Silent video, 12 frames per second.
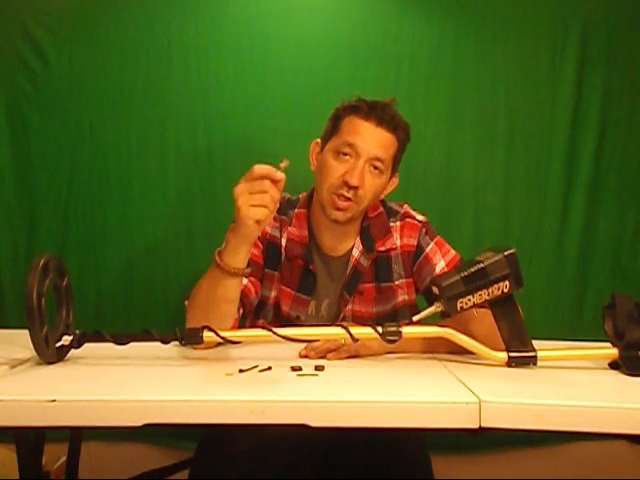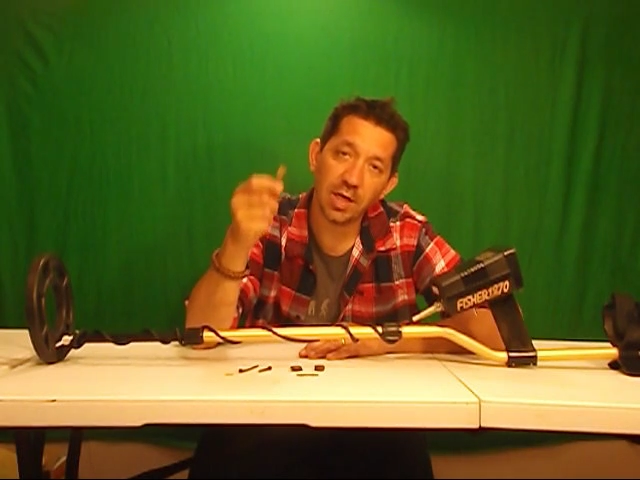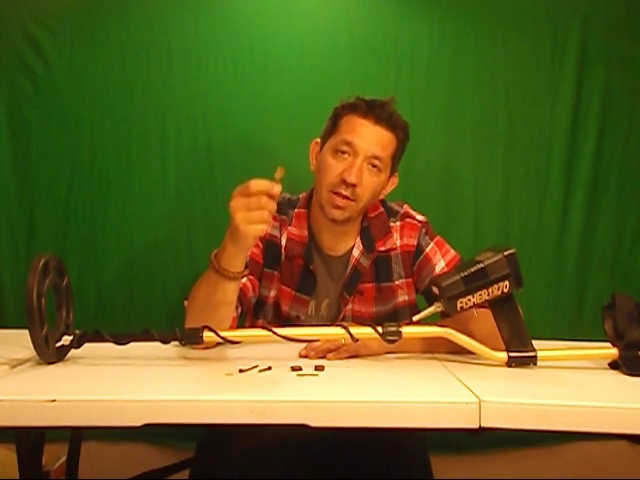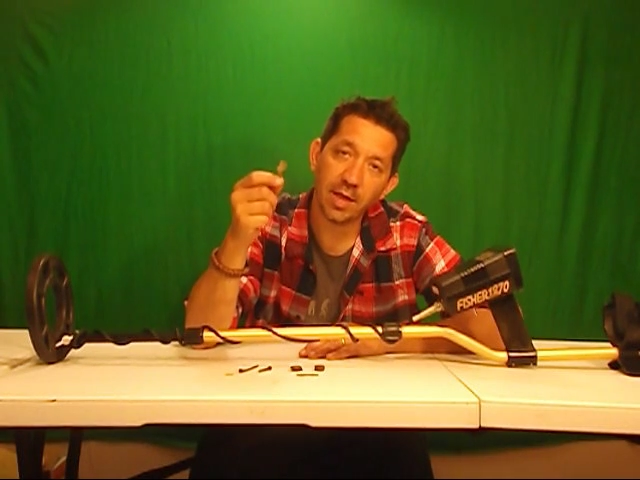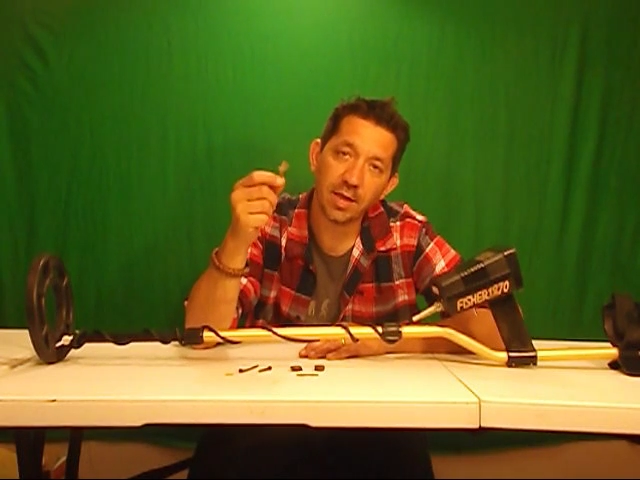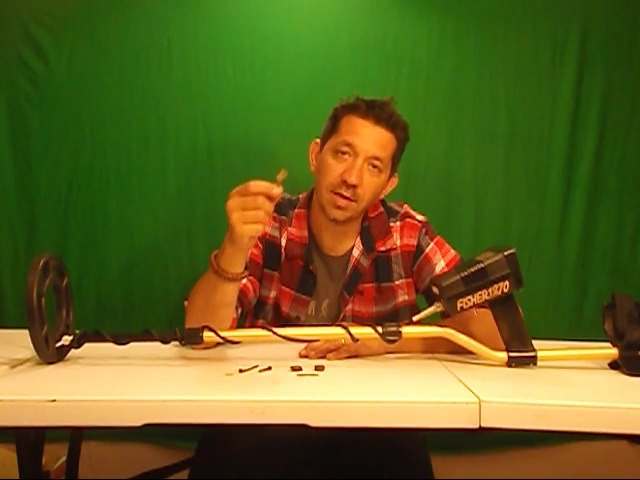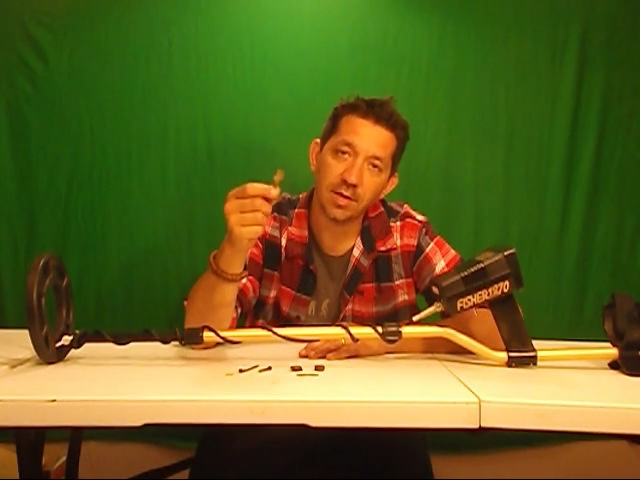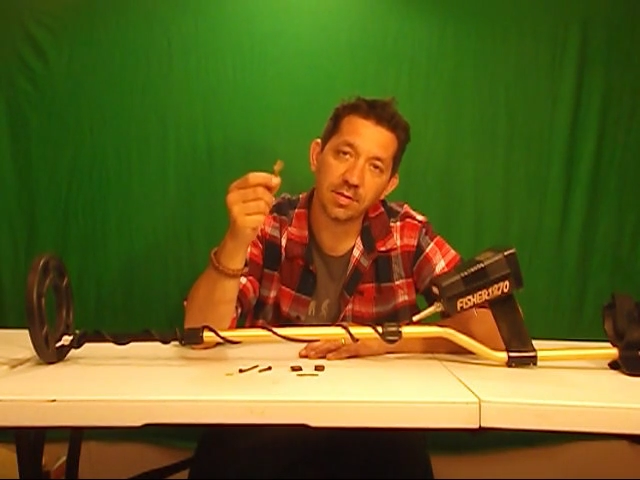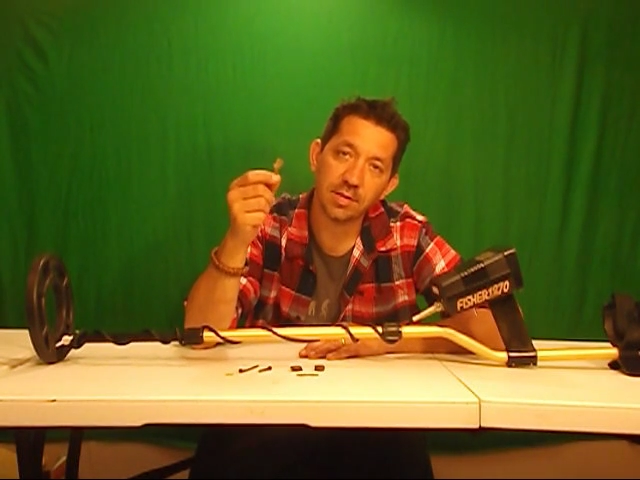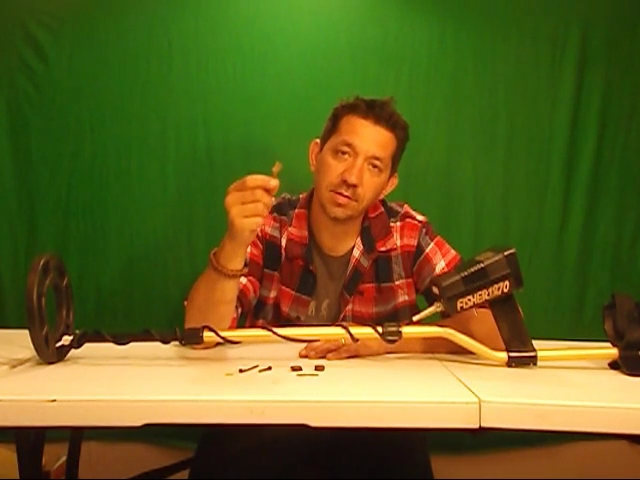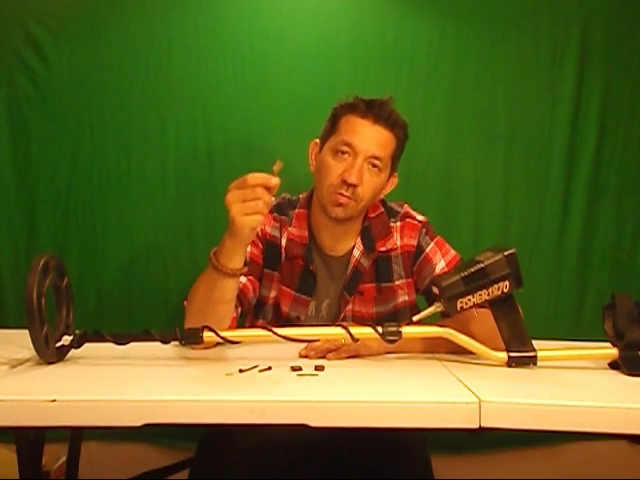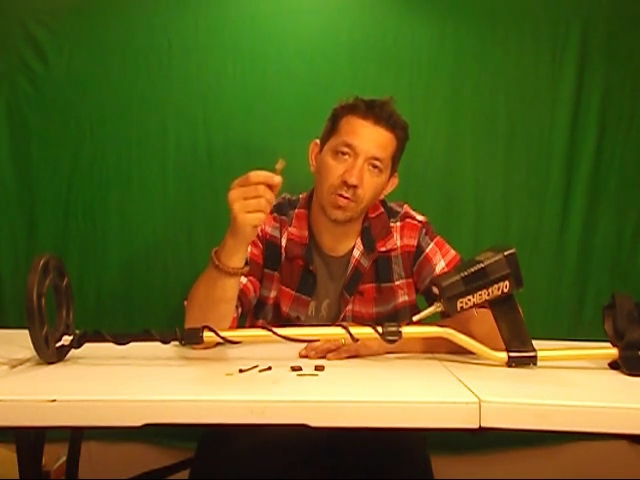I like it because
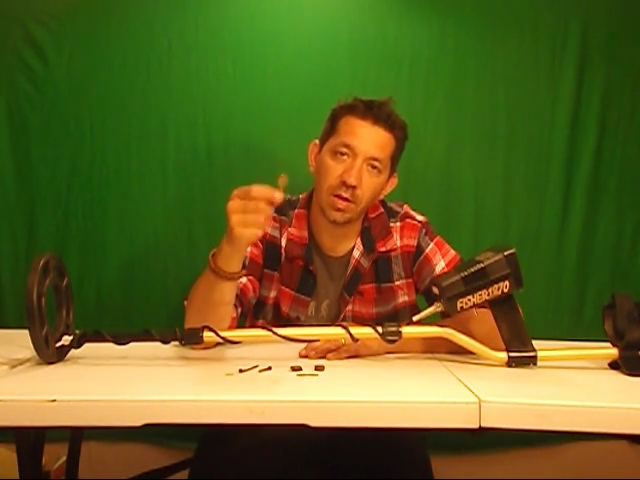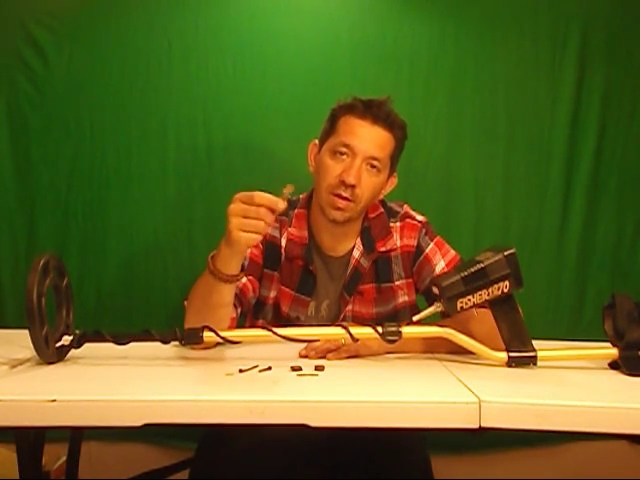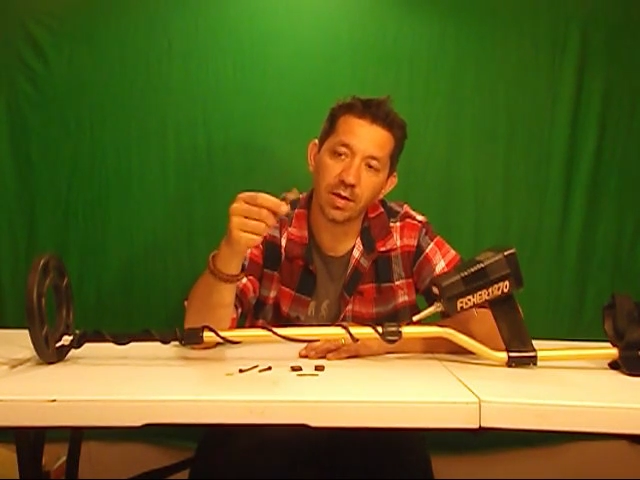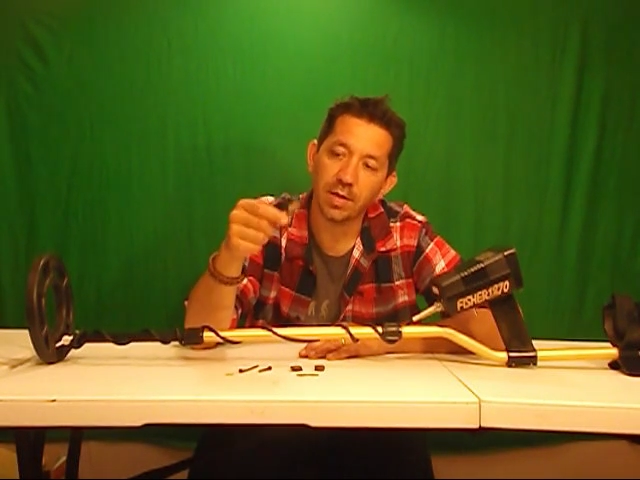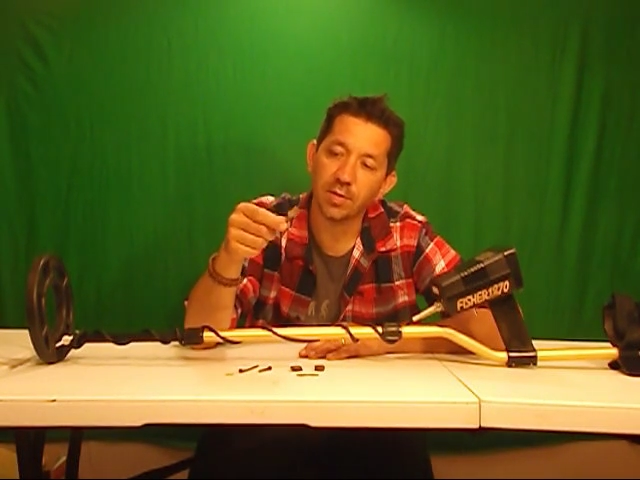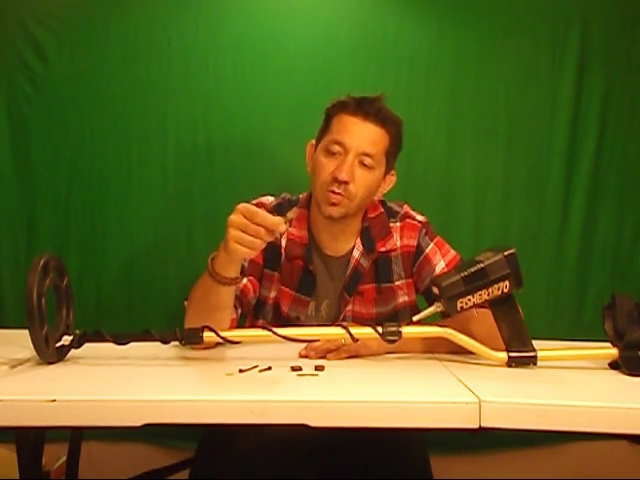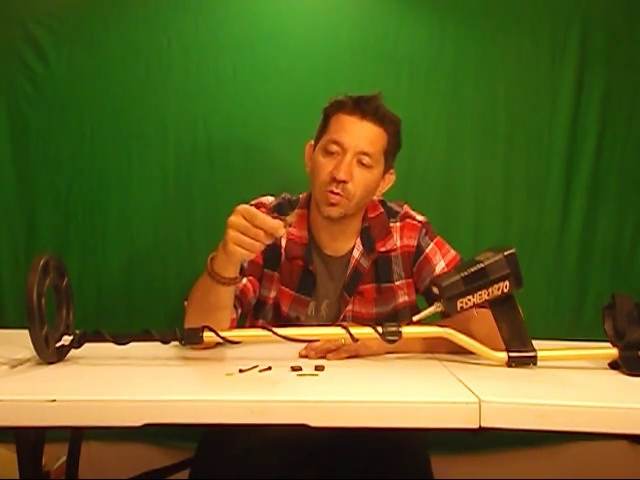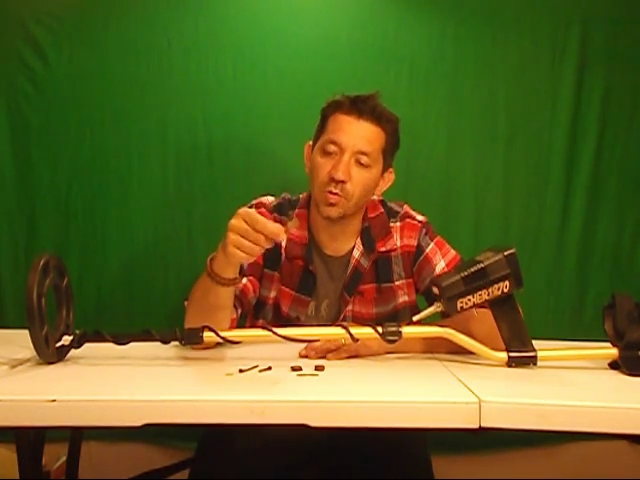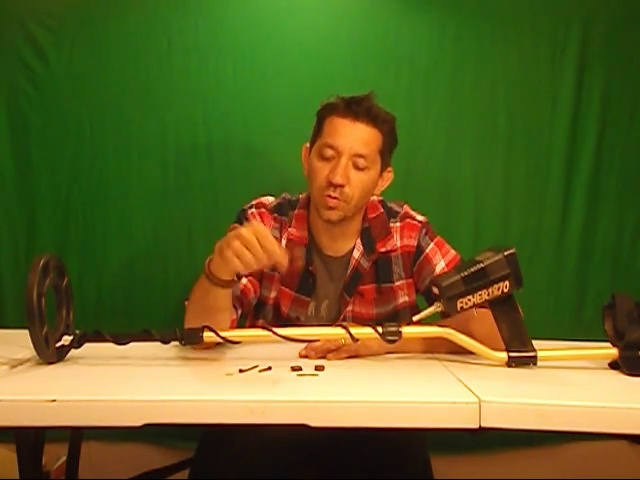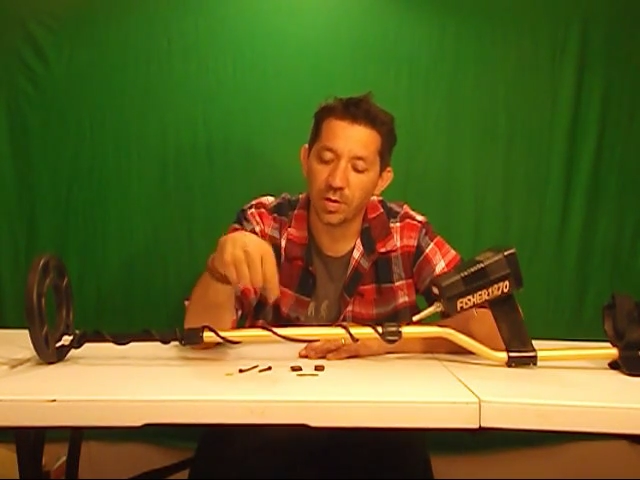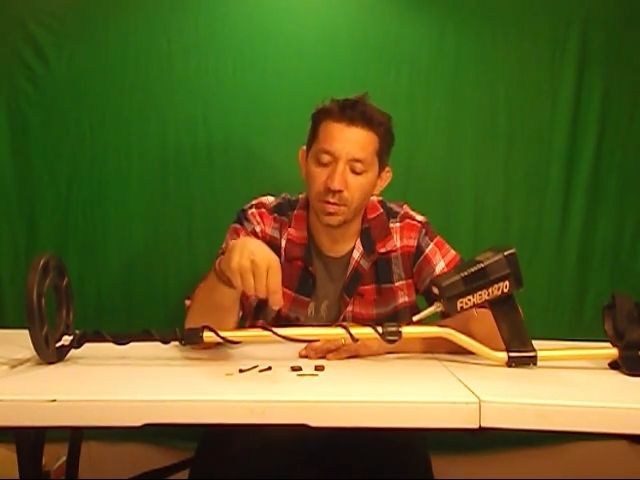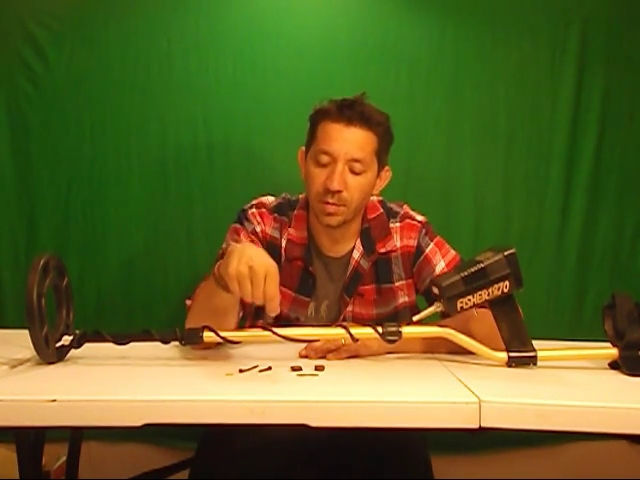it's a relic and it's
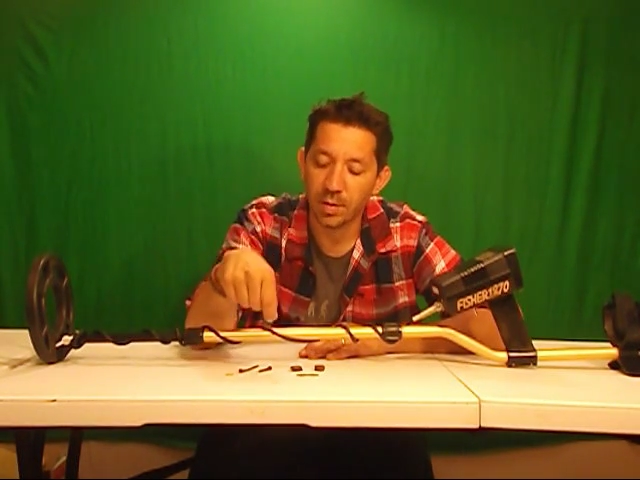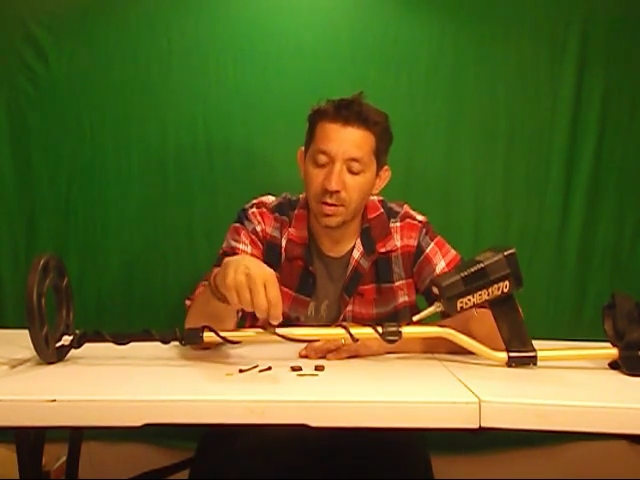old, and